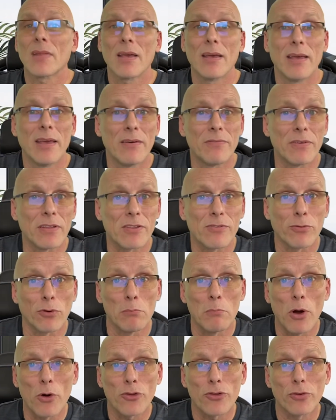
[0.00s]
If it's for
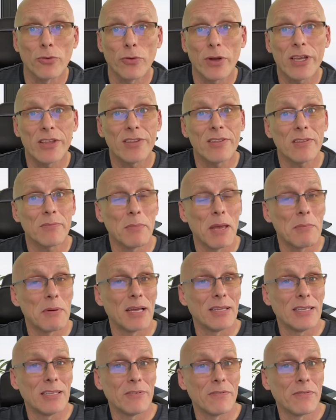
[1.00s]
emotional reasons, maybe I
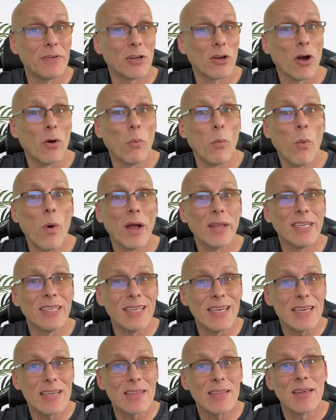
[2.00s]
need to figure out what it
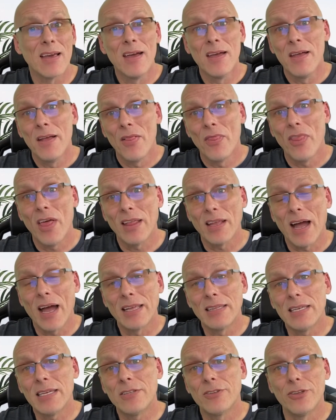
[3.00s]
is that I
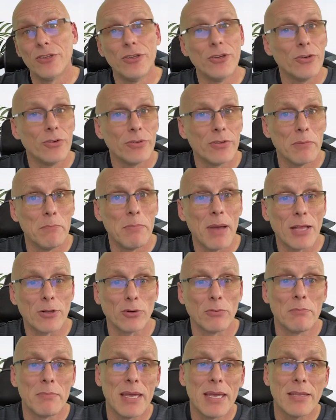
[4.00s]
need to do to
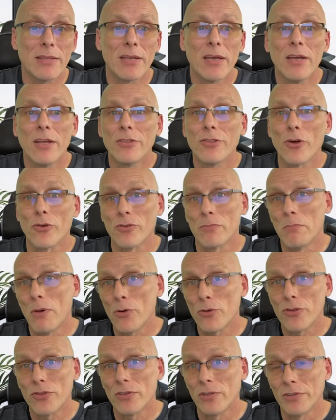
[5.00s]
better meet those
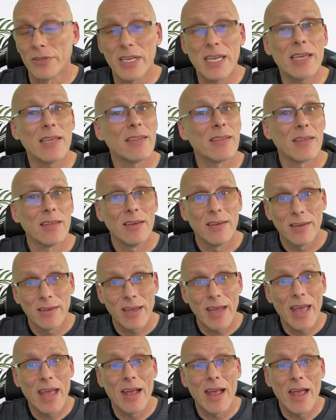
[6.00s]
emotional needs
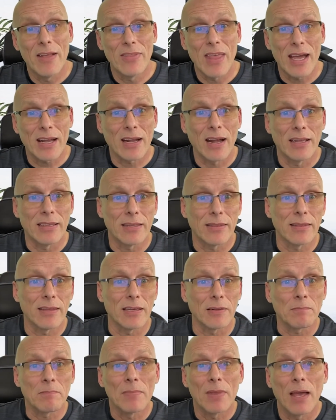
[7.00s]
and that kind of
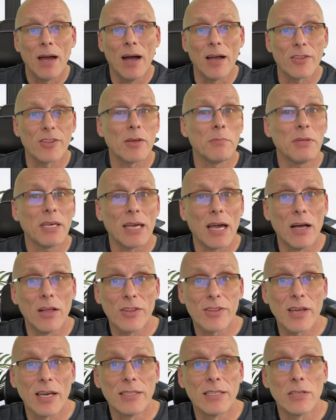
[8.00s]
thing. Something
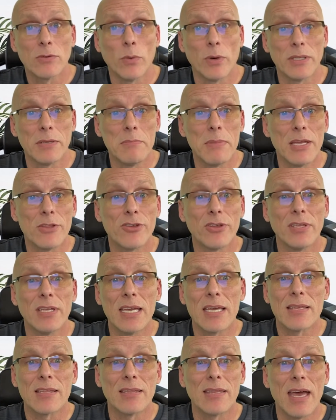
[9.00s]
else I did want to mention
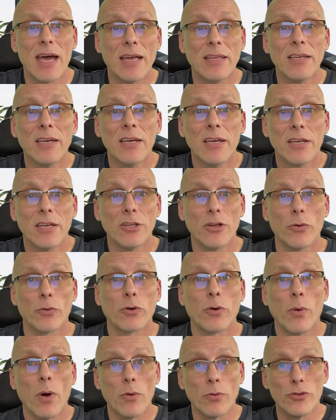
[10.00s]
is that,
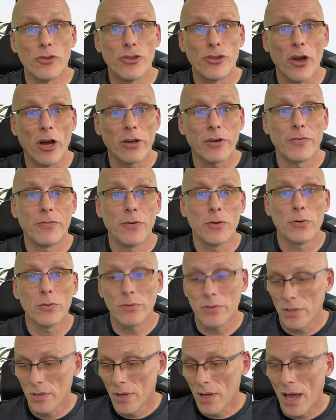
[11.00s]
quote, junk
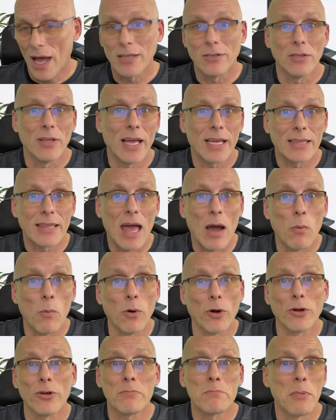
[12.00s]
food. I don't like that
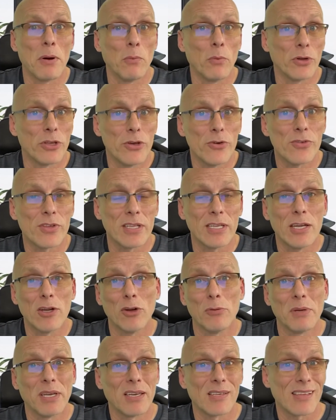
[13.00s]
word, but we'll use it
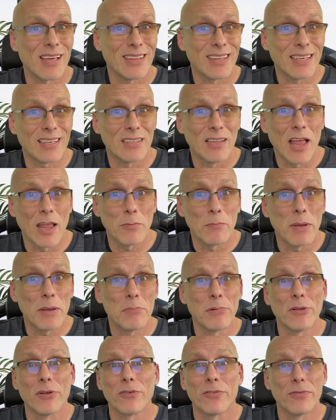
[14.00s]
here because I think a lot of
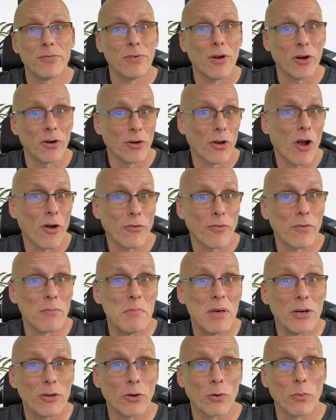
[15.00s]
people are
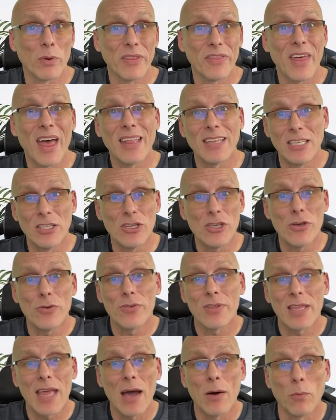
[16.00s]
familiar with that and
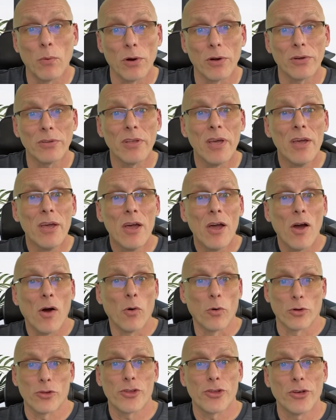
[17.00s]
use that word.
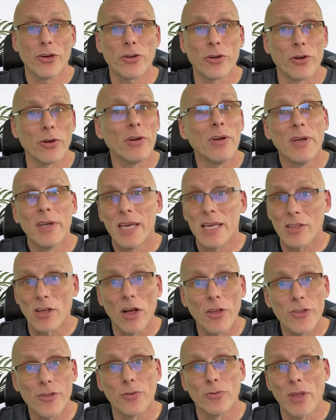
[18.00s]
Or sugar is
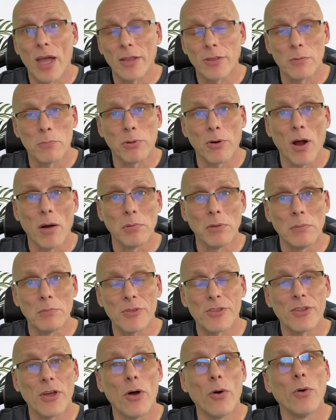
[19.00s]
also not the problem.
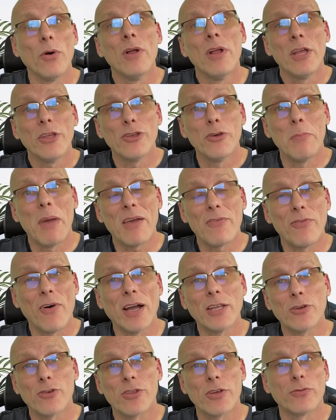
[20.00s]
So you may
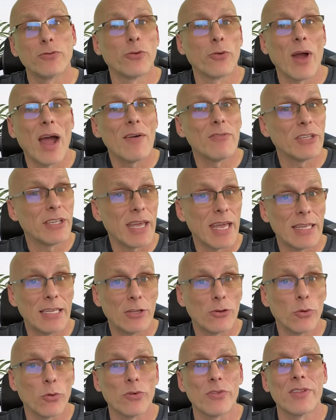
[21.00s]
find yourself gravitating
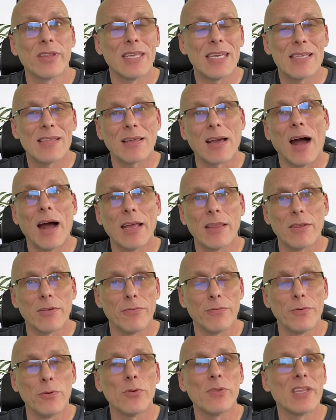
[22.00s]
towards these kinds of
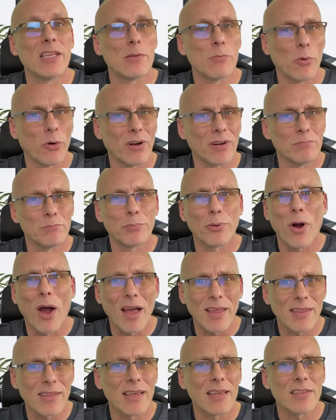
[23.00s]
foods, these more
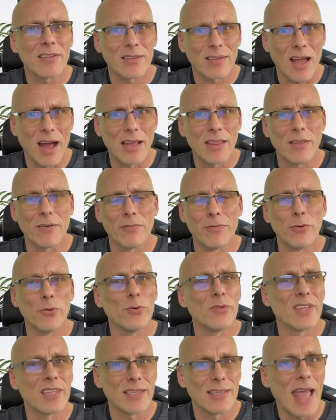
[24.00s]
processed kinds of
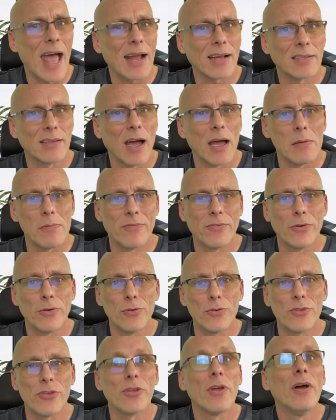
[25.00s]
foods, snack type
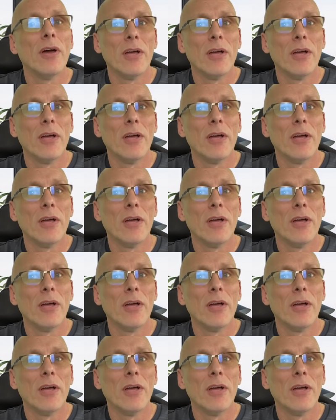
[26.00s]
foods,